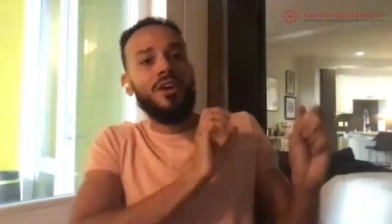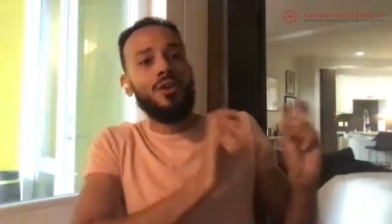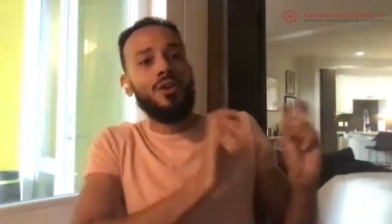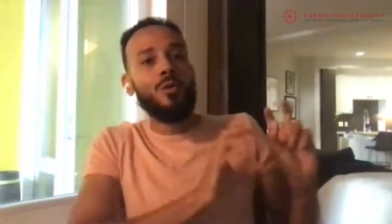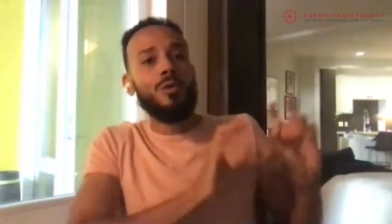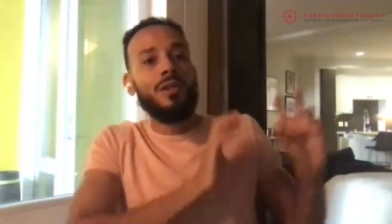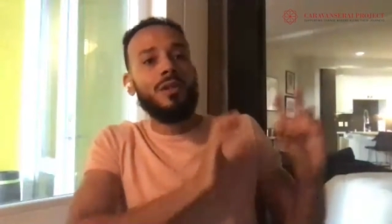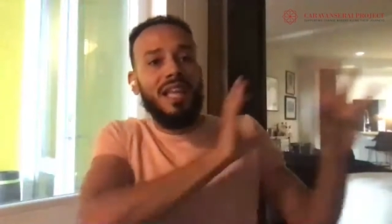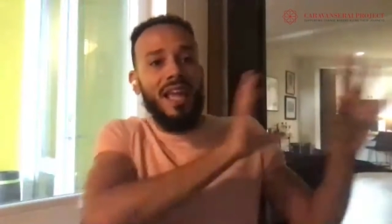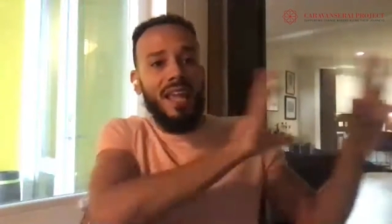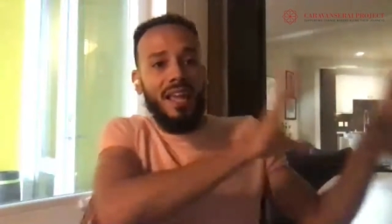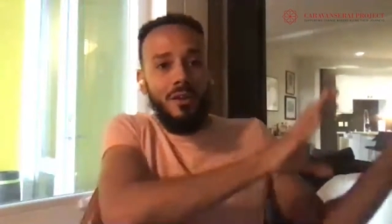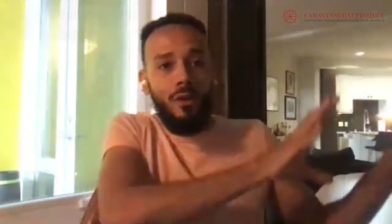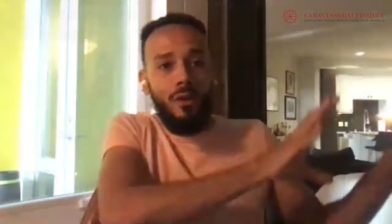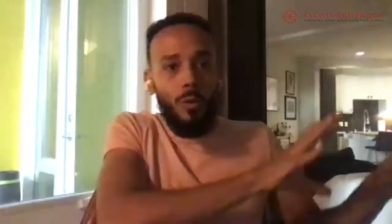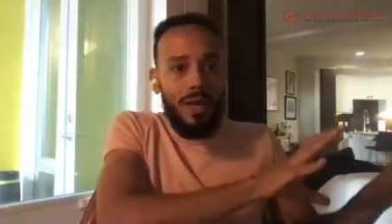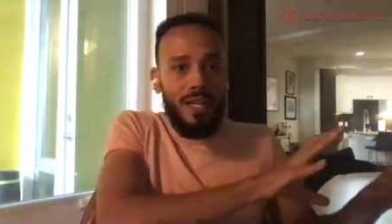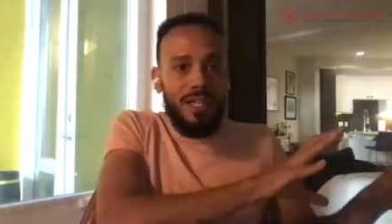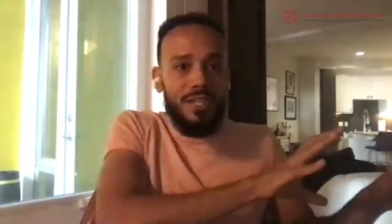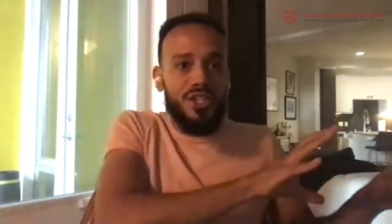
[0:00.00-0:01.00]

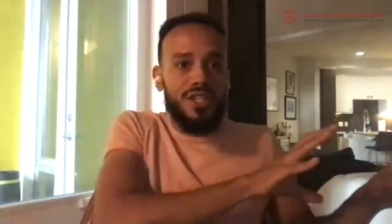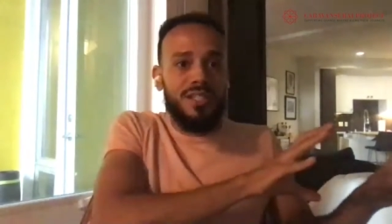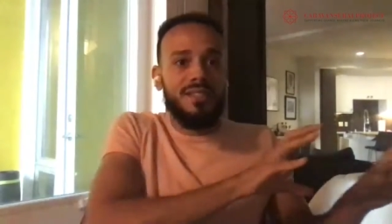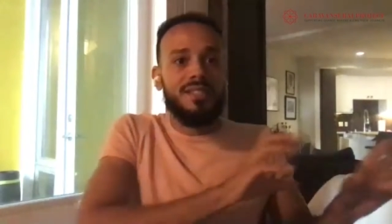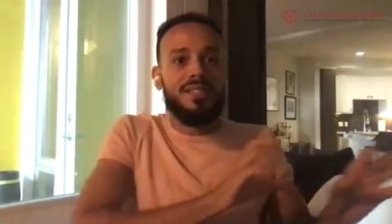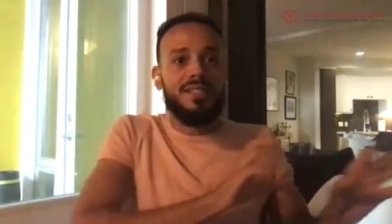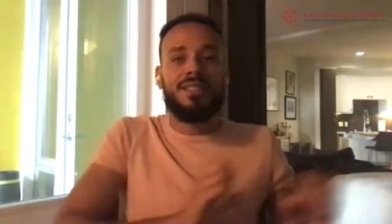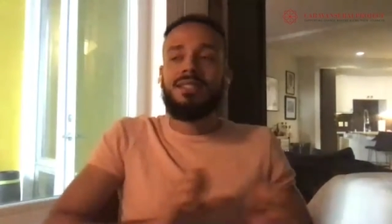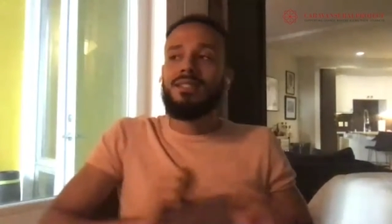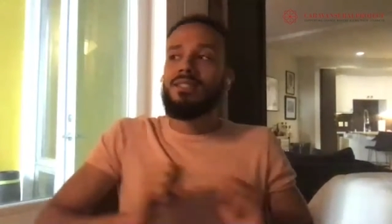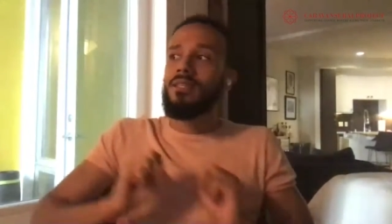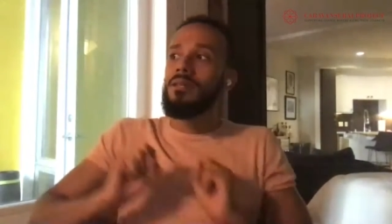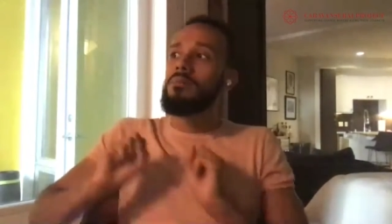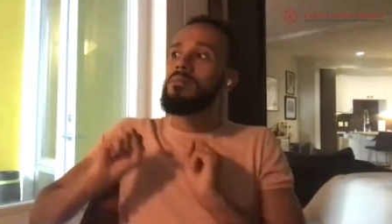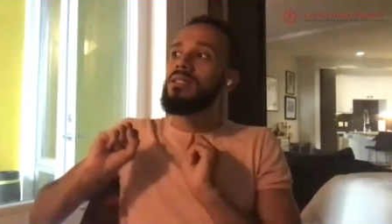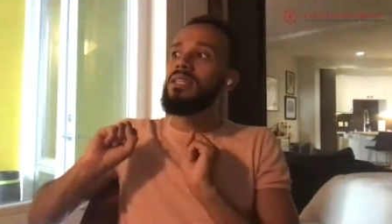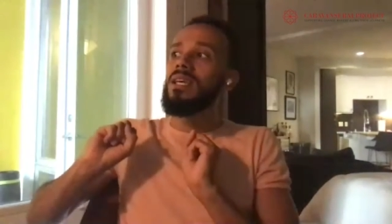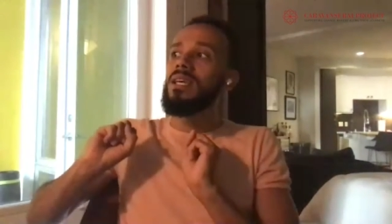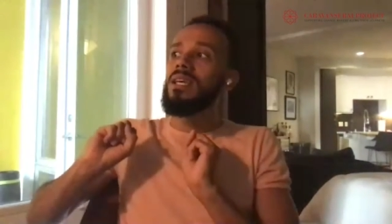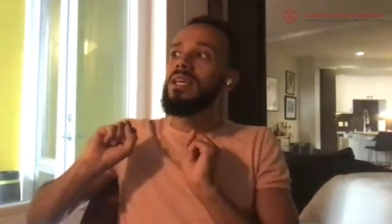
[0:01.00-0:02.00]
language and
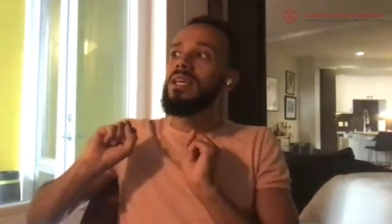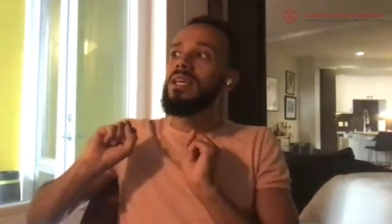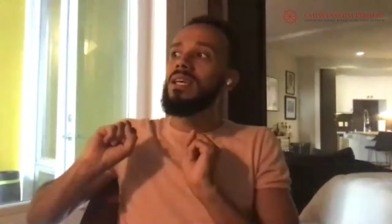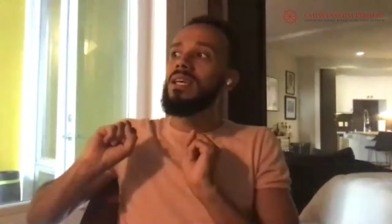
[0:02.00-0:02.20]
systems, and,